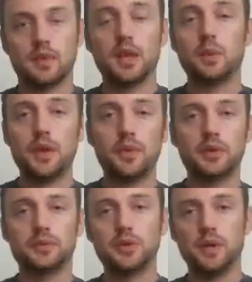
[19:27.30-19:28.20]
Anyway,
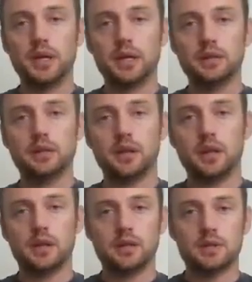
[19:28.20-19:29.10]
thanks for tuning in
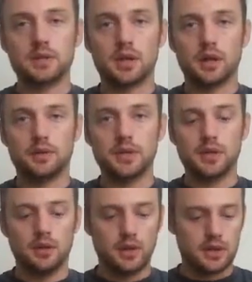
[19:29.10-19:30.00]
and
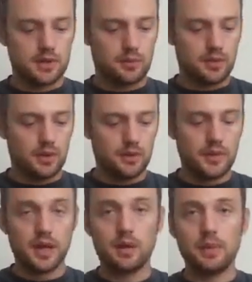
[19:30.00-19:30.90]
taking a look at the
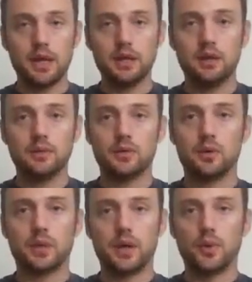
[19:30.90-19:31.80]
build that I made
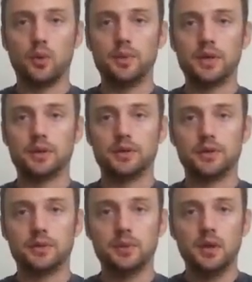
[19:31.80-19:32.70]
for my home theater
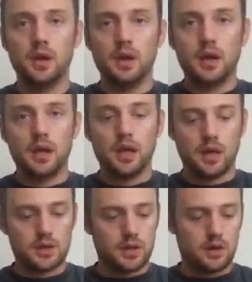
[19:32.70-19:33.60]
system.
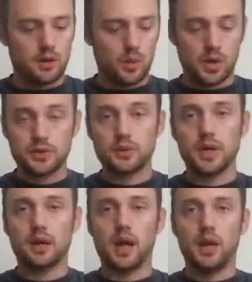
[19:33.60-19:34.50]
And works
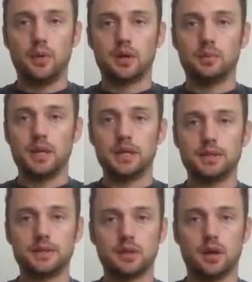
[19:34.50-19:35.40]
great. Highly recommend
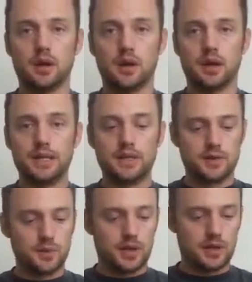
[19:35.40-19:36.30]
it. I
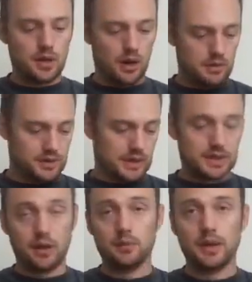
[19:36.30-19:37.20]
didn't spend obviously
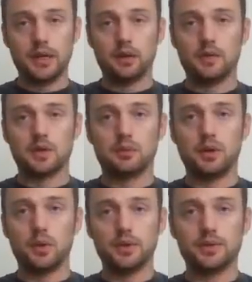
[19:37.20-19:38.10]
a ton of money on the
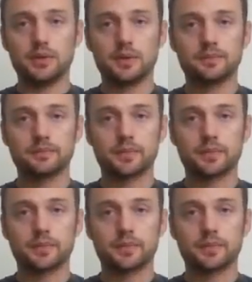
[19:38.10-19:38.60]
components.